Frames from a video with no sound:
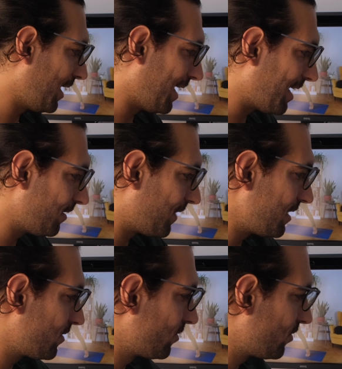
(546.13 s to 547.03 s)
I
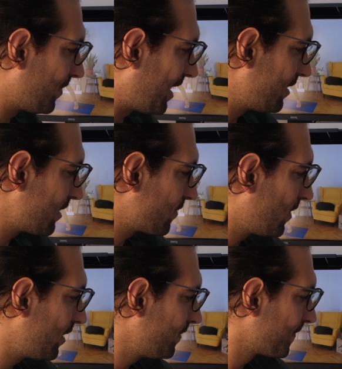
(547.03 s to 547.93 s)
advise you to buy this
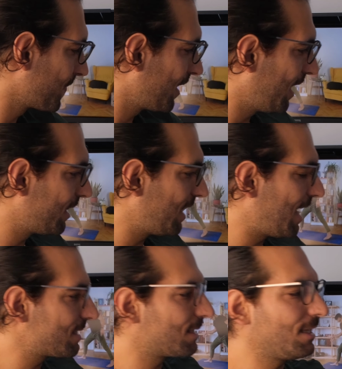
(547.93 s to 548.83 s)
one. And
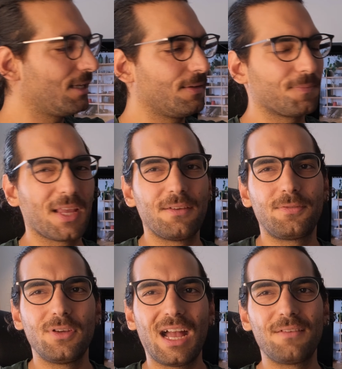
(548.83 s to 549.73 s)
lastly,
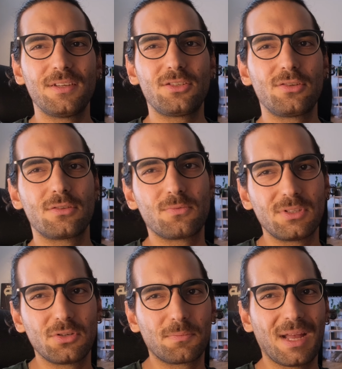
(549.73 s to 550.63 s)
if you have issues
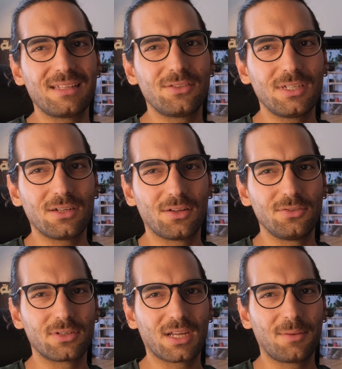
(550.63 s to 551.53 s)
with your battery on
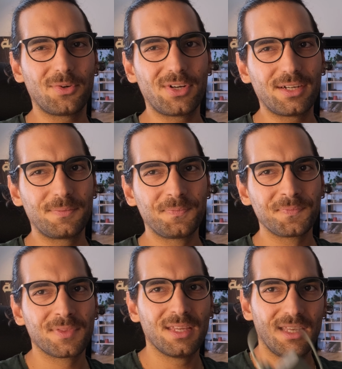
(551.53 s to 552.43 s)
your camera,
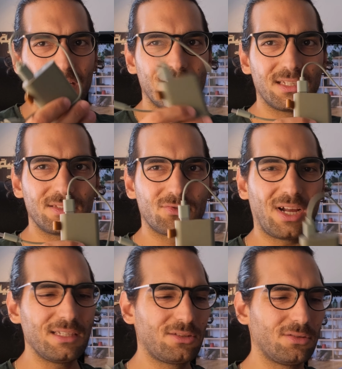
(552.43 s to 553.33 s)

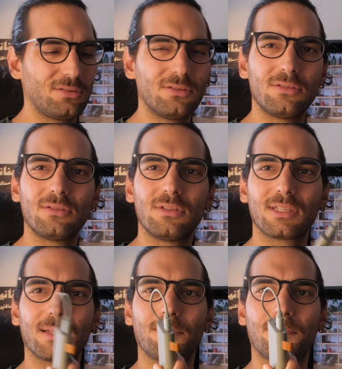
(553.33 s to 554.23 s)
try to